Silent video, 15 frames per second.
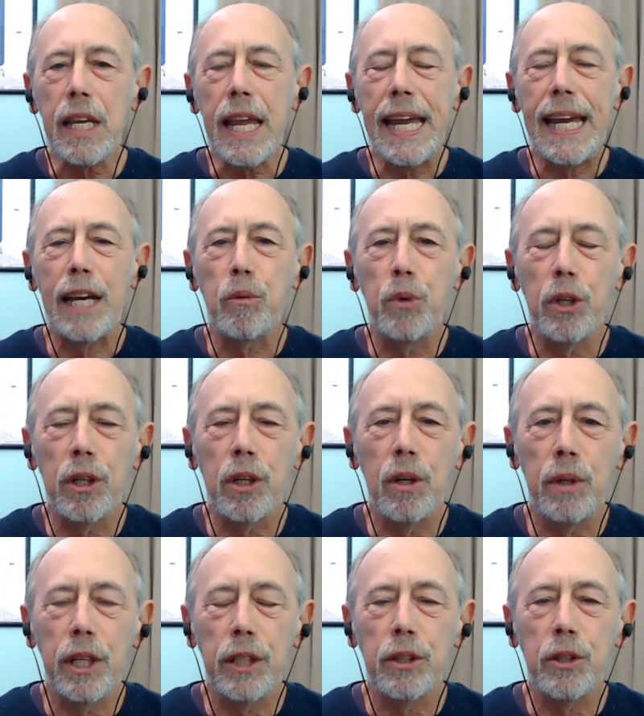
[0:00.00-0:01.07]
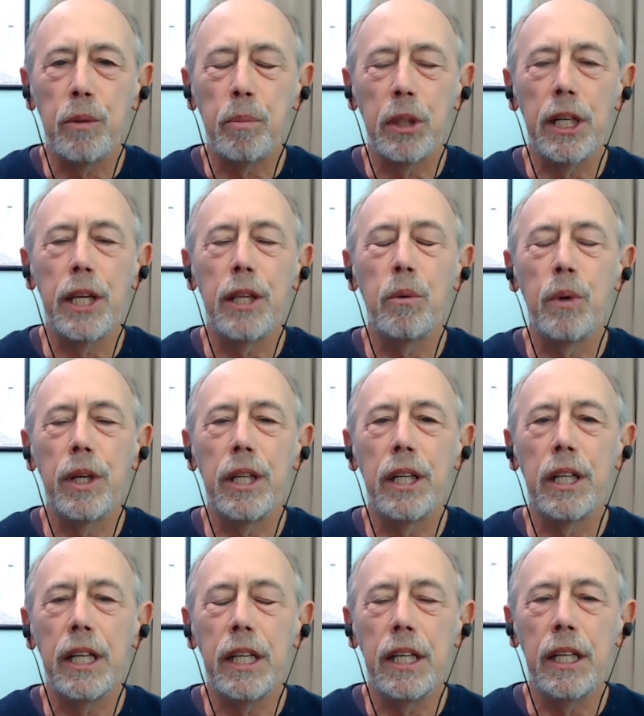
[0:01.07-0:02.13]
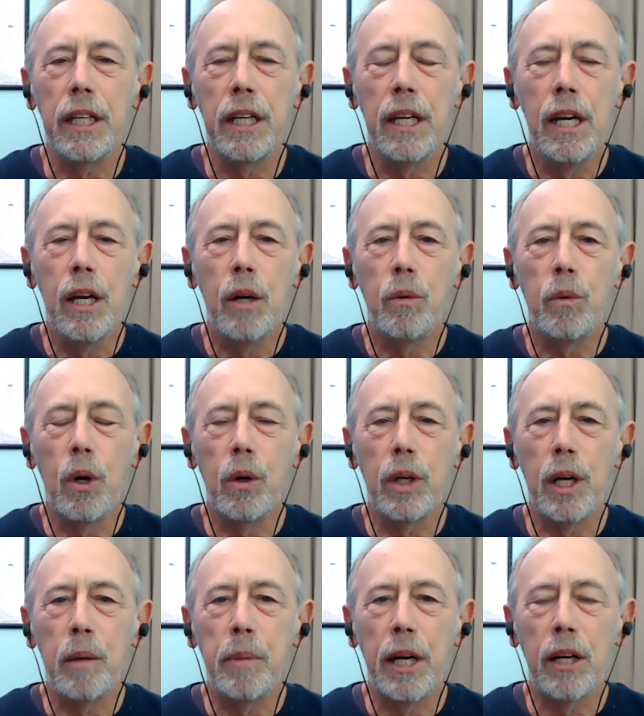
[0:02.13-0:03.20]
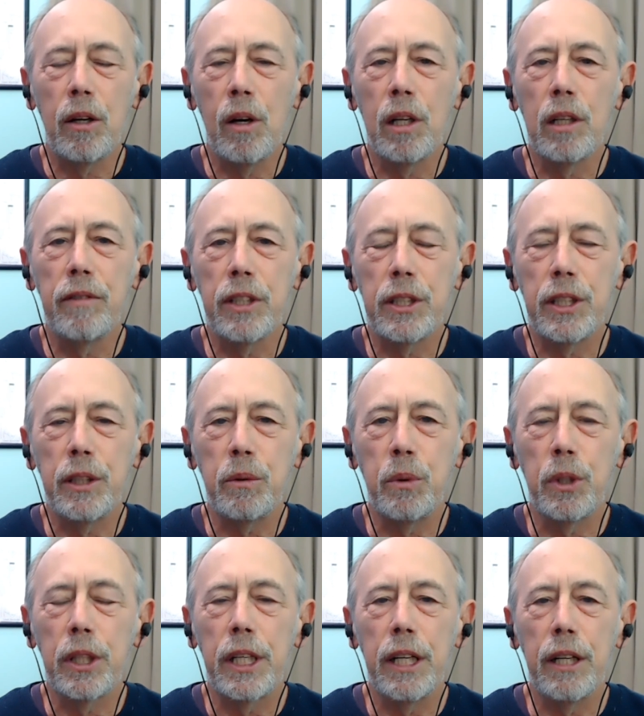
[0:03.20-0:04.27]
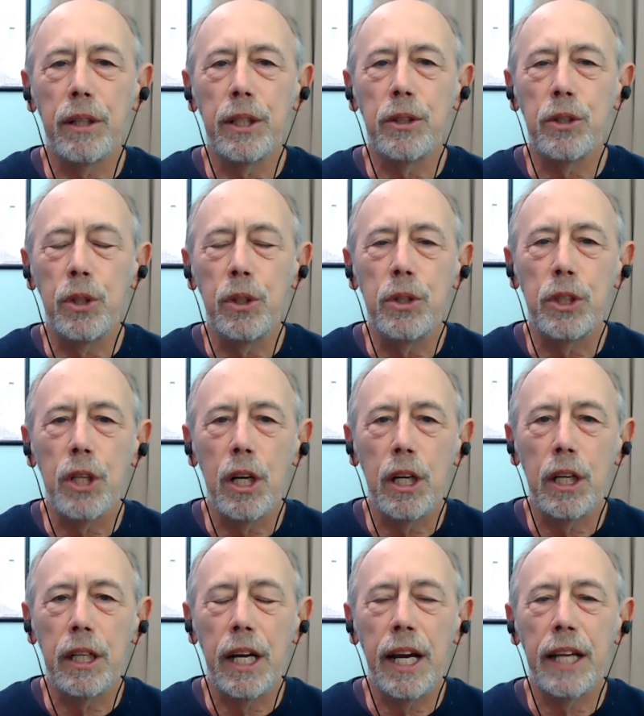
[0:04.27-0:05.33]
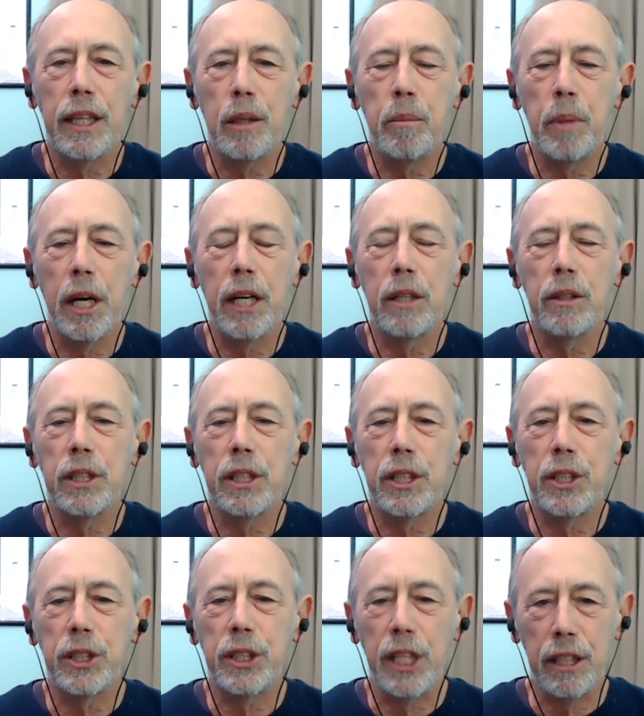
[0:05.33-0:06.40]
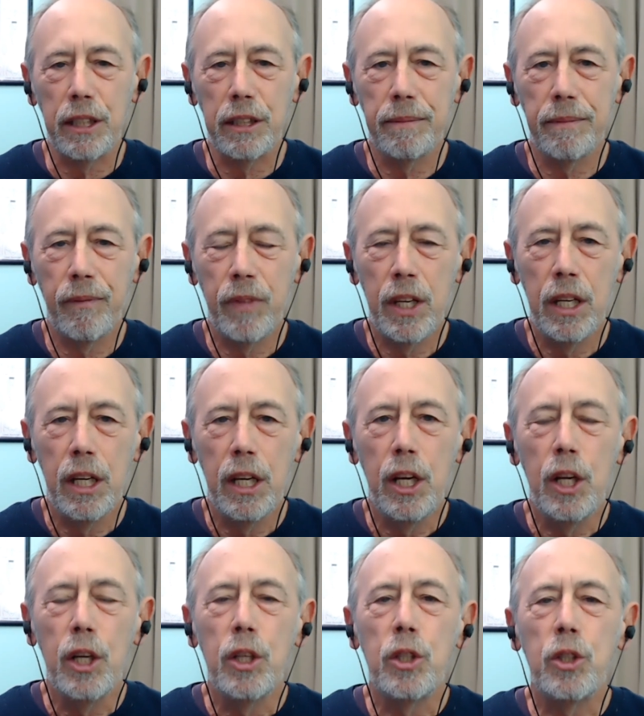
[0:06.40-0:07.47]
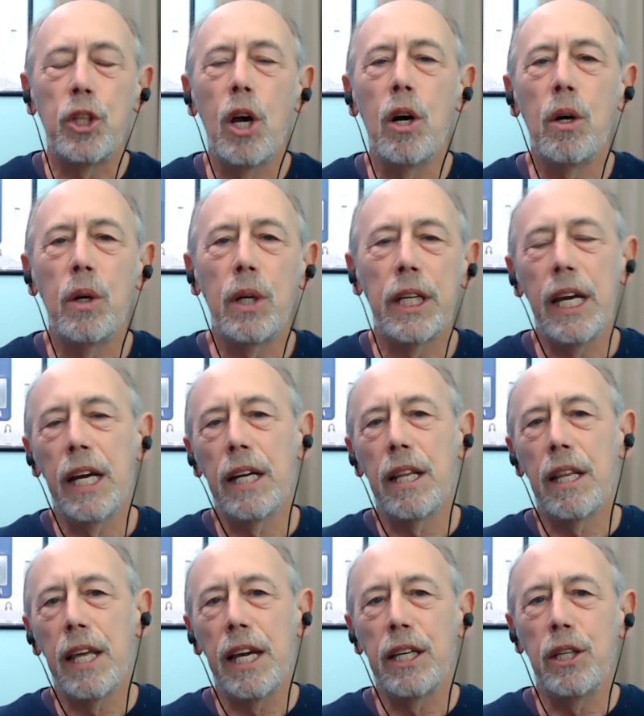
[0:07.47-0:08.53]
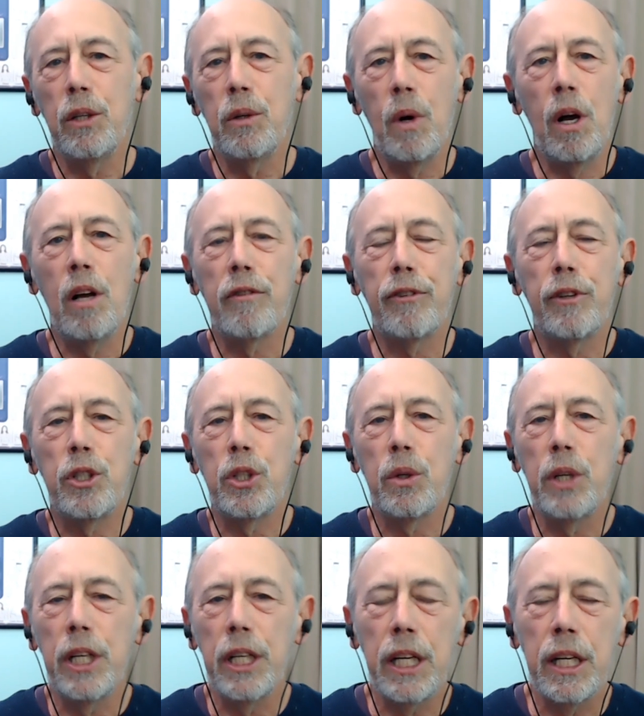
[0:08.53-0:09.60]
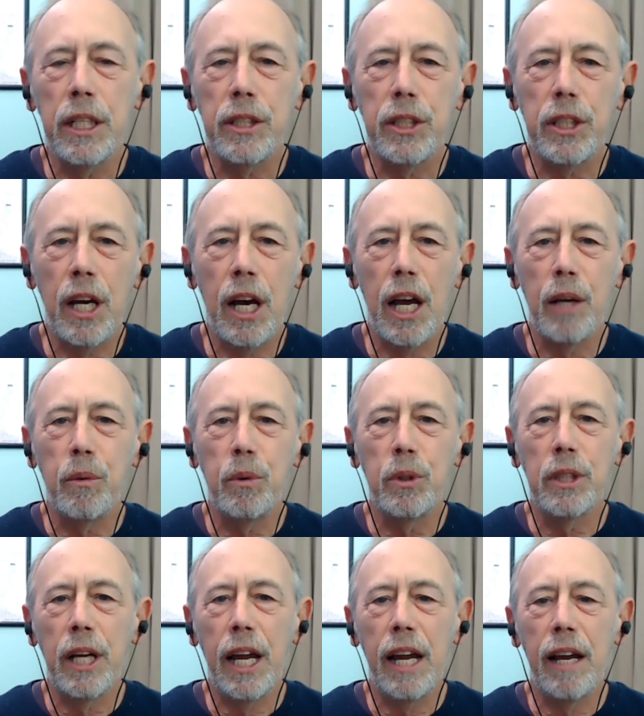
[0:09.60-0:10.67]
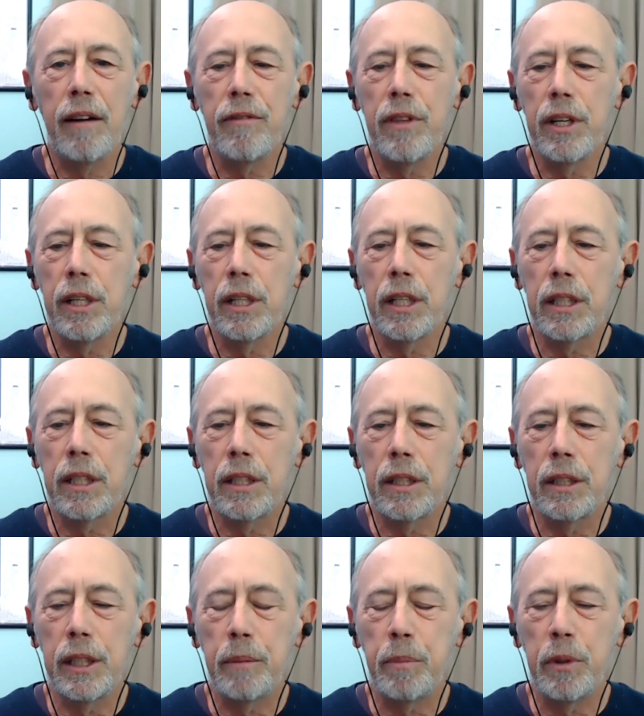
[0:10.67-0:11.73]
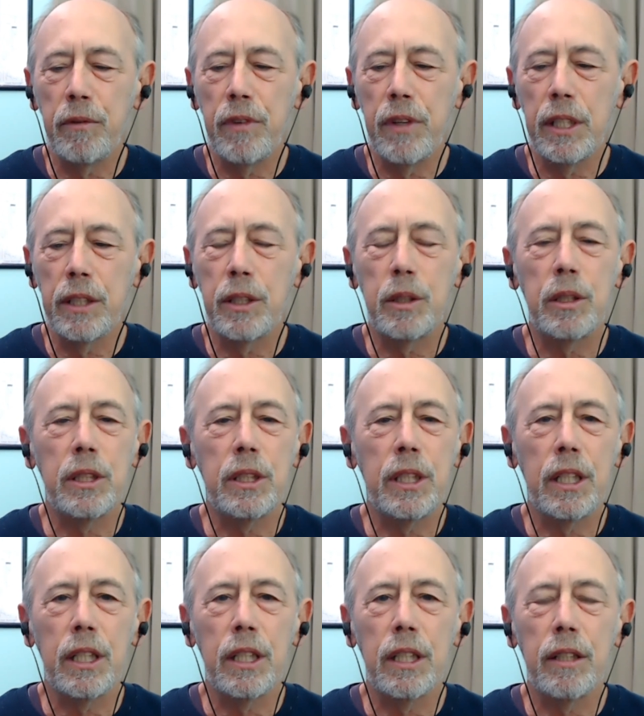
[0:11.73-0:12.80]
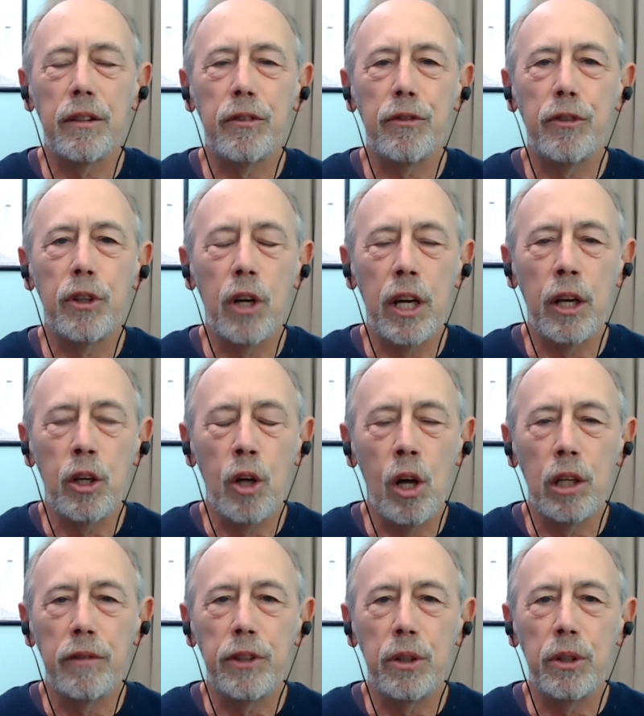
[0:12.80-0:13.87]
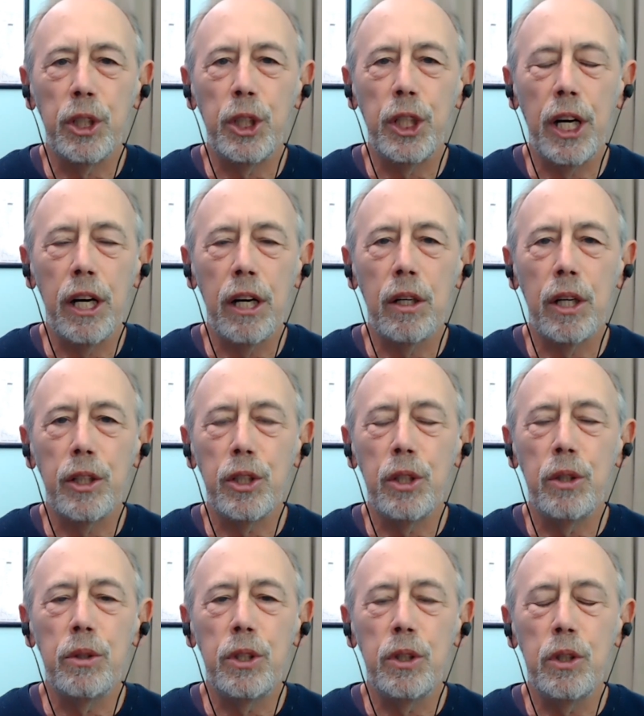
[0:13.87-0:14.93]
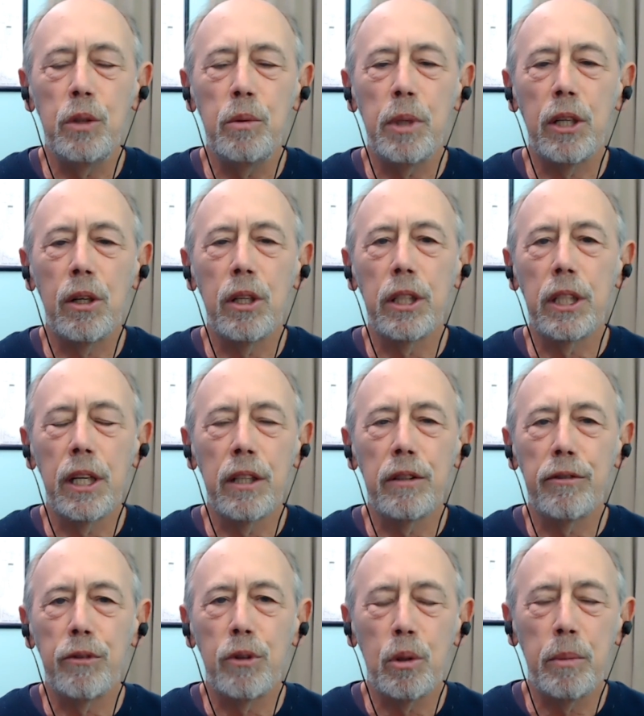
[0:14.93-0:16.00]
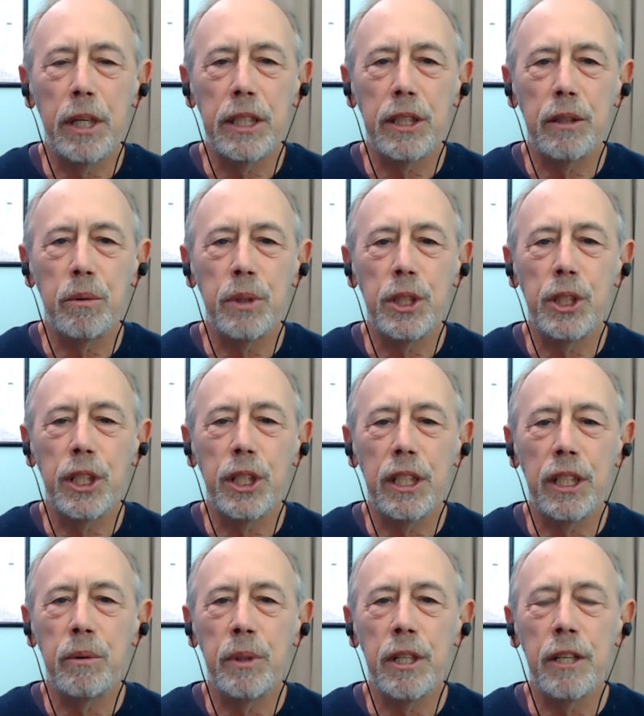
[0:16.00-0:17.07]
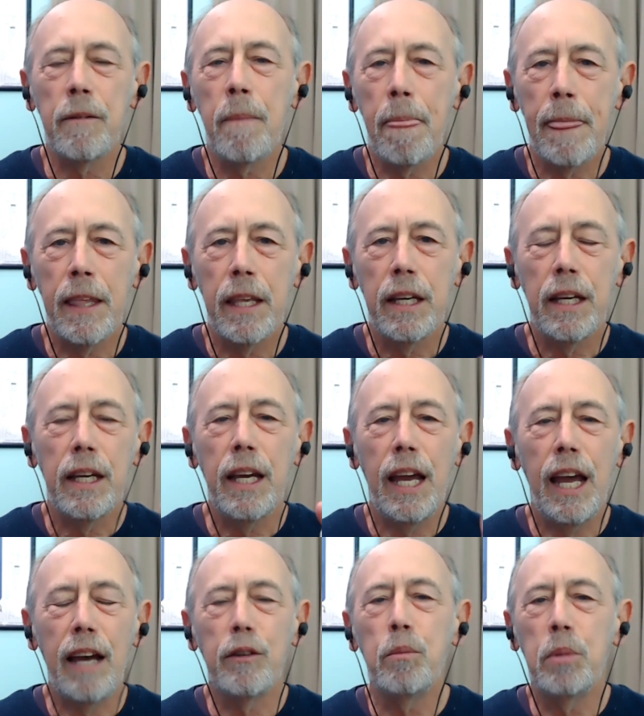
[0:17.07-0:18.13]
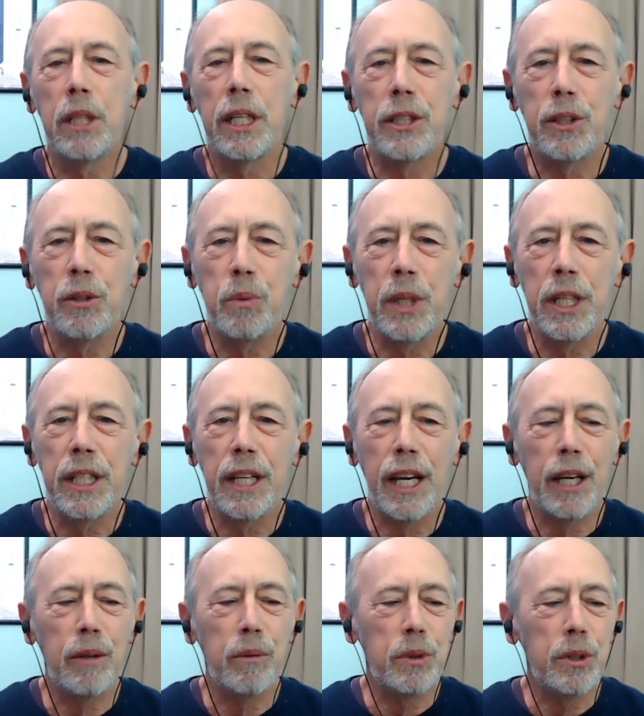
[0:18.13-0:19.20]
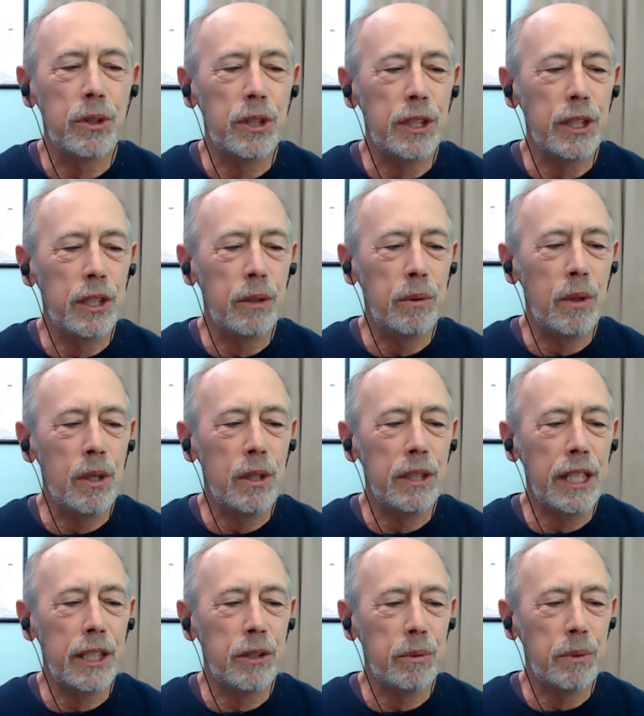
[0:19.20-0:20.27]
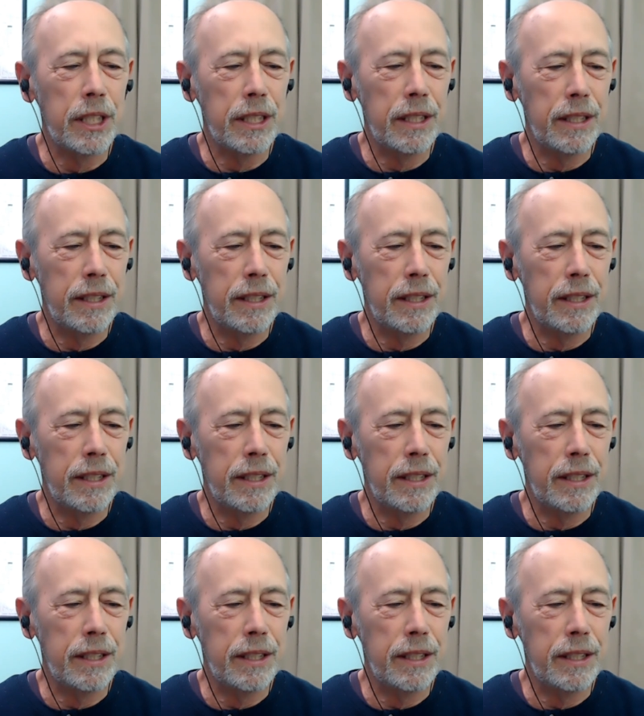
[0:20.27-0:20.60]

And we're going to play the one that he wrote about all of us that work here in Tucson at the BioTouch Center. So again, thank you all for joining us. I will have the clip of this for all of you to share on YouTube and all the other formats that we share it with. Have a blessed week, and we'll see you all next week.